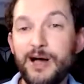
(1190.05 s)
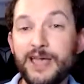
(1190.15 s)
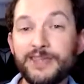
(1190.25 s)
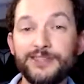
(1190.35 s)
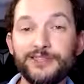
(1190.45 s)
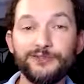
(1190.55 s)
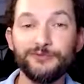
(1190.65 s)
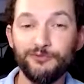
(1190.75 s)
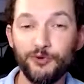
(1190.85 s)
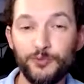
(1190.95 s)
Python,
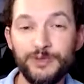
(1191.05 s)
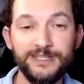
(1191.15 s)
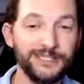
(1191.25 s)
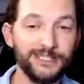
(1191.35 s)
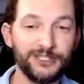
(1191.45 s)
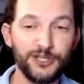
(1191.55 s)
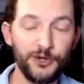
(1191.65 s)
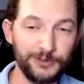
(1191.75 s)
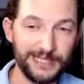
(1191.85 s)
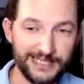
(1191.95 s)
Ruby, and
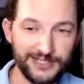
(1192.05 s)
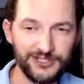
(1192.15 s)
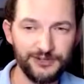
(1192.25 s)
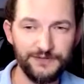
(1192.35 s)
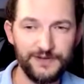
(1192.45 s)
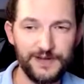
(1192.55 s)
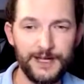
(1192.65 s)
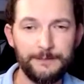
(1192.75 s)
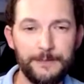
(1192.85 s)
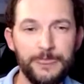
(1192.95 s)
Golang so
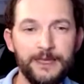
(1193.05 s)
far.